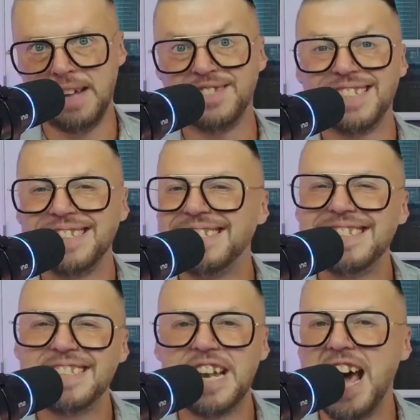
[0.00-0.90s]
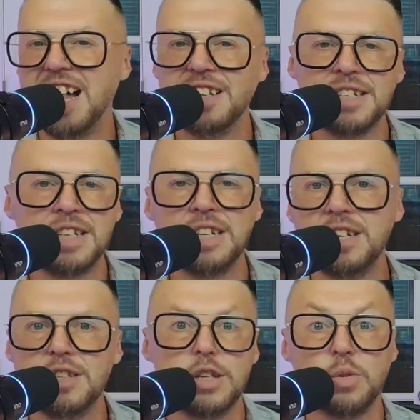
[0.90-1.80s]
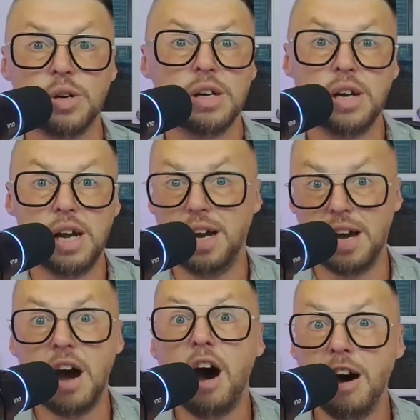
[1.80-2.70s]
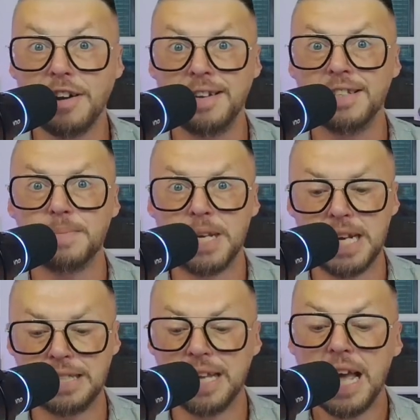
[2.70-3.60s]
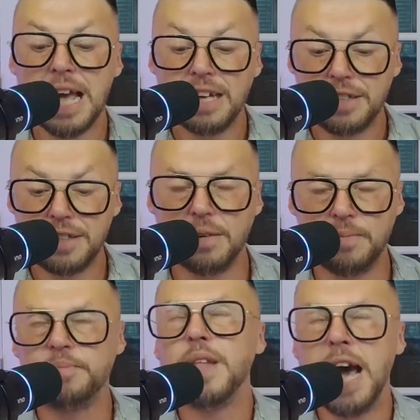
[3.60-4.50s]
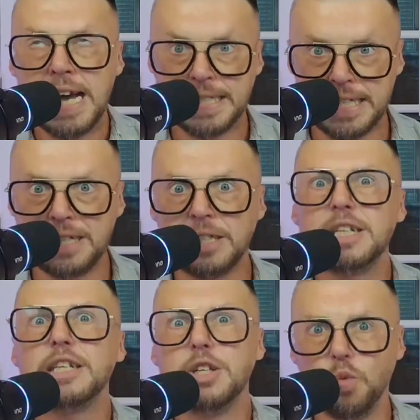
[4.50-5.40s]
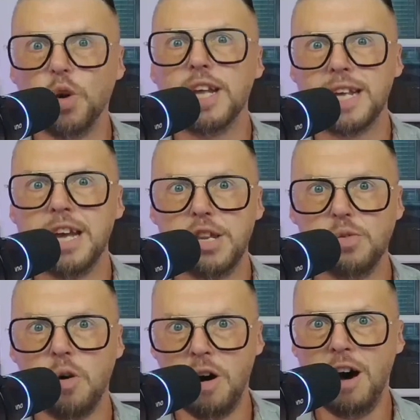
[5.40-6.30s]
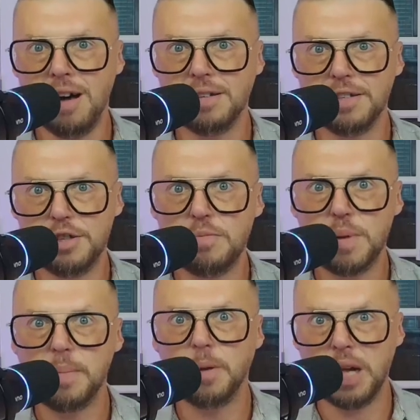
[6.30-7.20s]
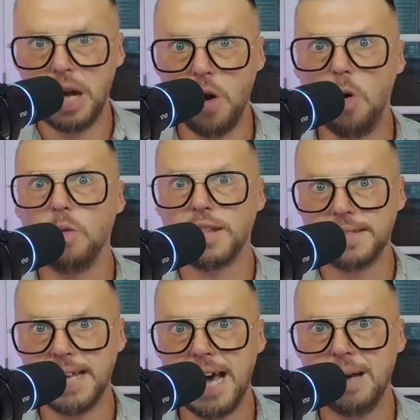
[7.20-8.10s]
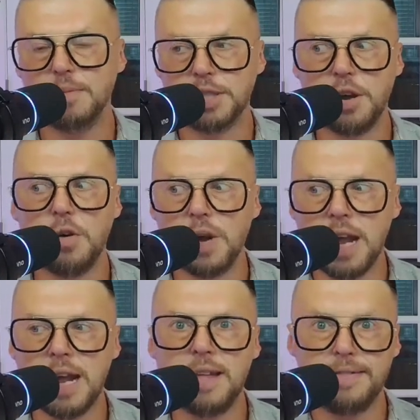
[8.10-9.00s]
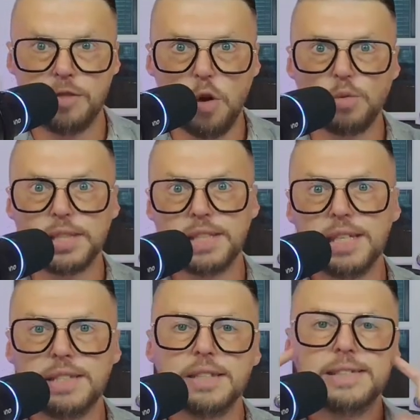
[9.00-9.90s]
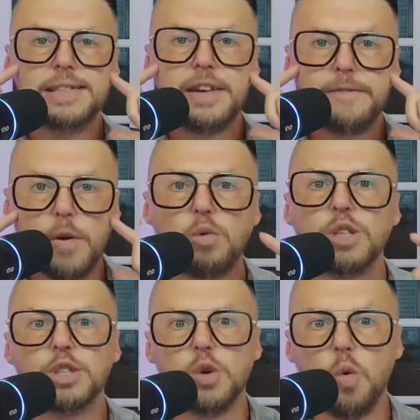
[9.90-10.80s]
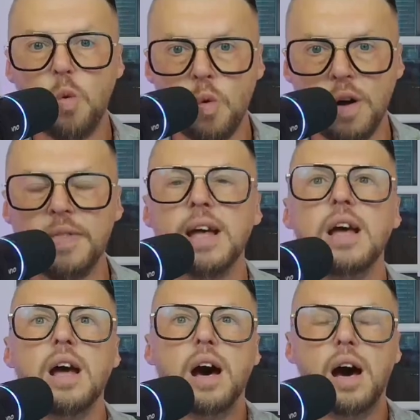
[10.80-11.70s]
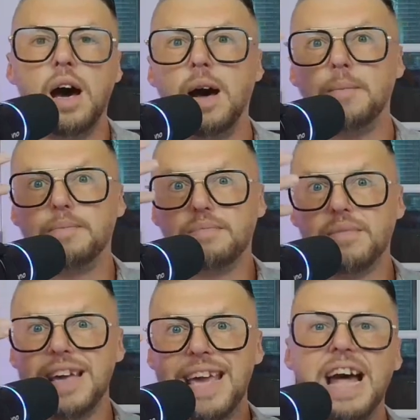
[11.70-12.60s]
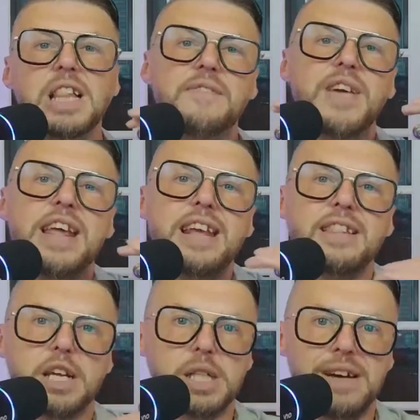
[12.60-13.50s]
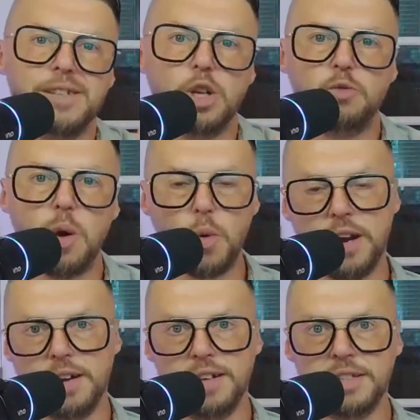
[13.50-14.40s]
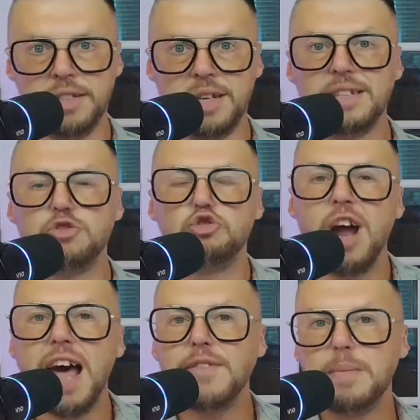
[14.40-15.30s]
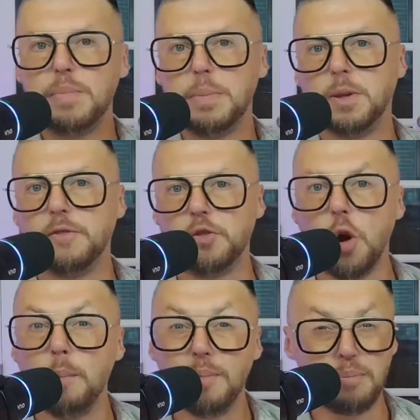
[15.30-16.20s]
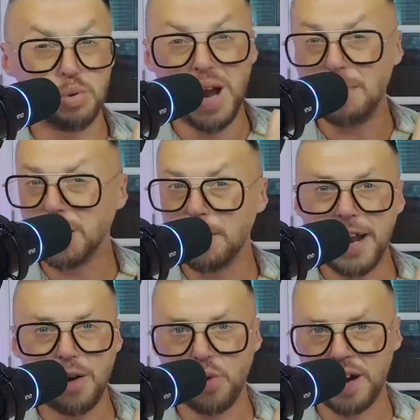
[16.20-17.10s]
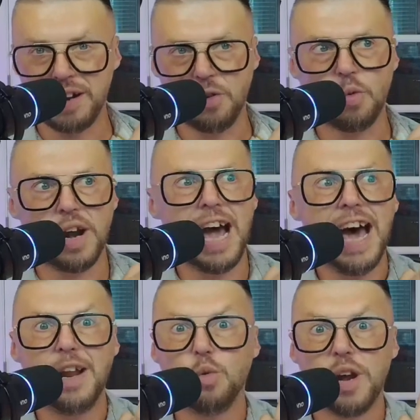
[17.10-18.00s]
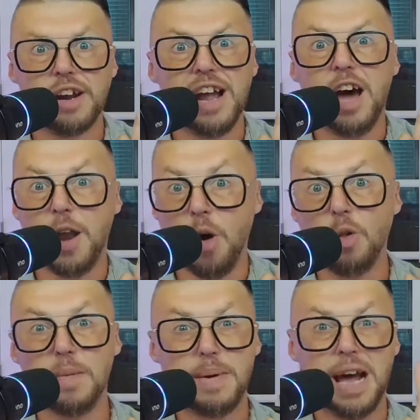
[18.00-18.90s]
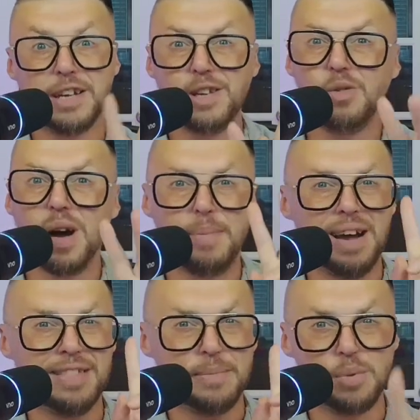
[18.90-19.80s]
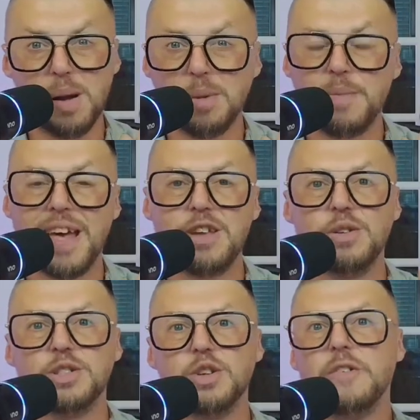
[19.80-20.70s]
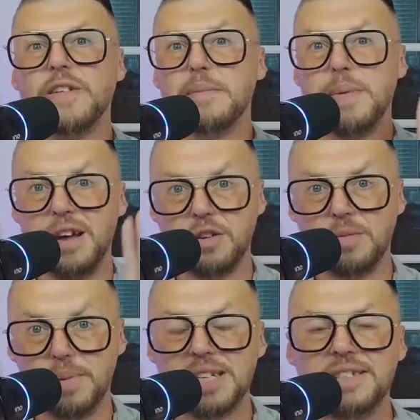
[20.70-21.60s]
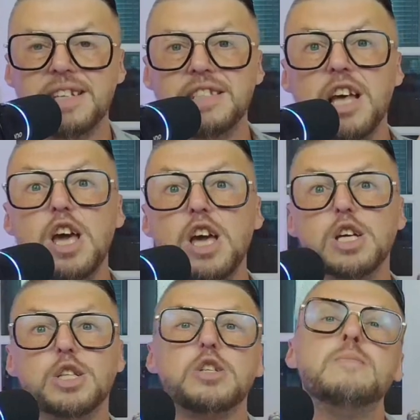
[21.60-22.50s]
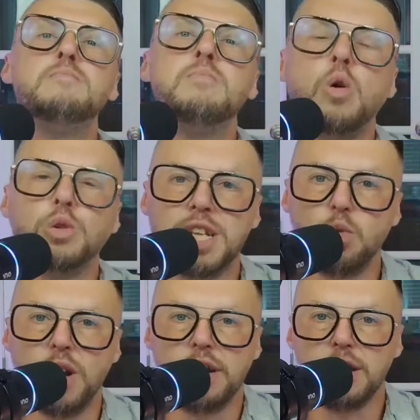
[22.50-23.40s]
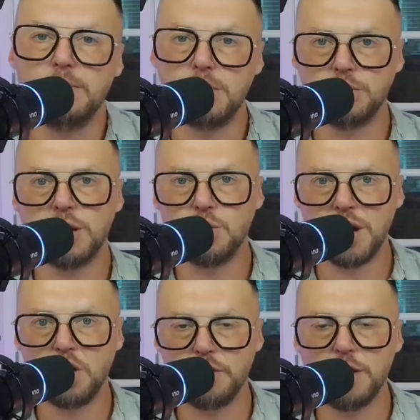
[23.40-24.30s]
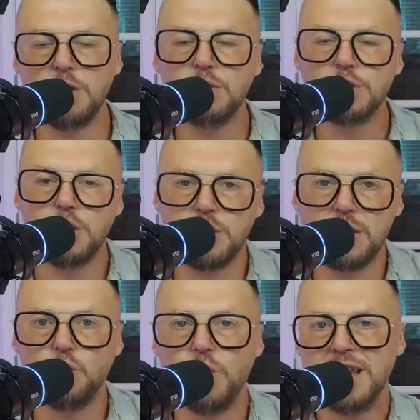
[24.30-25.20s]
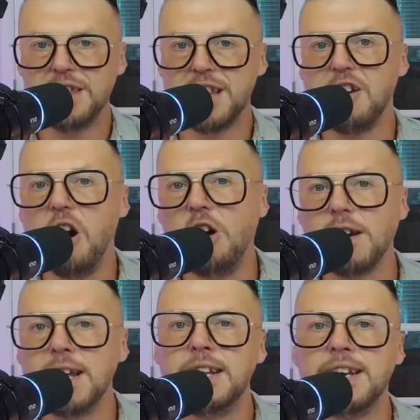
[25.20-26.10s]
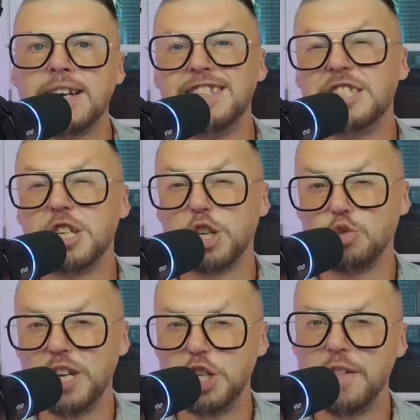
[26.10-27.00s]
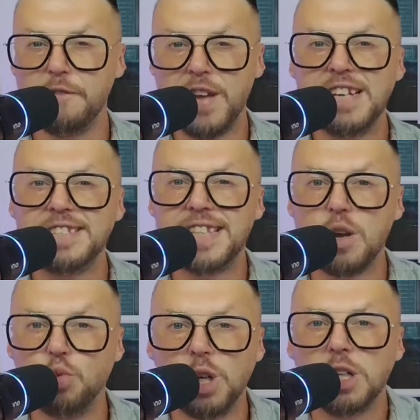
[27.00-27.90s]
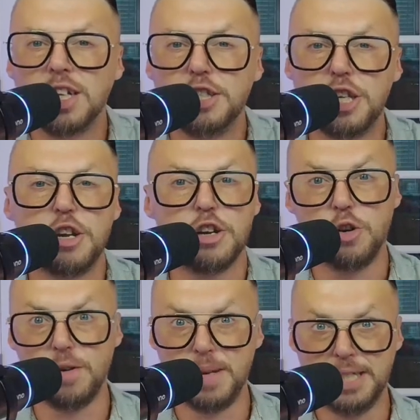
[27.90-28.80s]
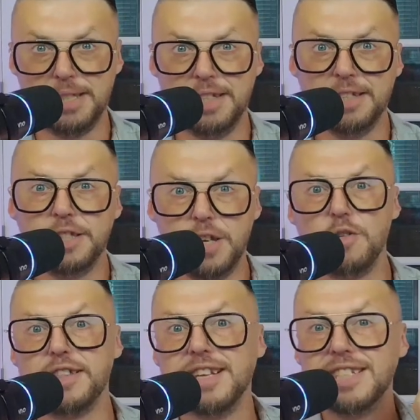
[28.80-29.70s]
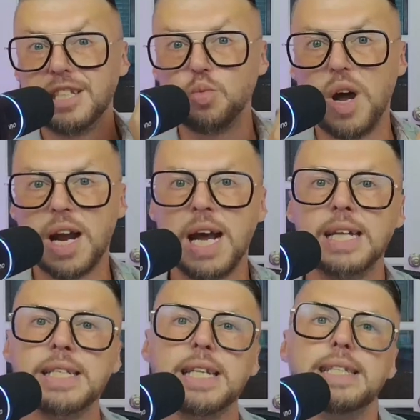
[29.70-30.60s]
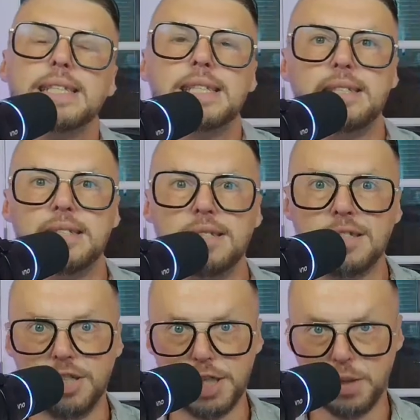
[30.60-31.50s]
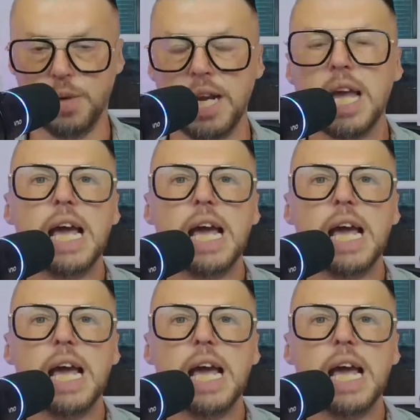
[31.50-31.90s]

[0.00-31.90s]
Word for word: There's seasonality in your uh, audience, because you, ideally, you want to get new uh, new people all the time. So in those seasons, they focus on um, elevating the level of awareness, driving people from problem unaware or unaware at all about you, about the problem that you're solving, about your business, to most aware, the most aware of you. So when they are in the consideration phase, they will consider your business. So this is what content seasons are doing.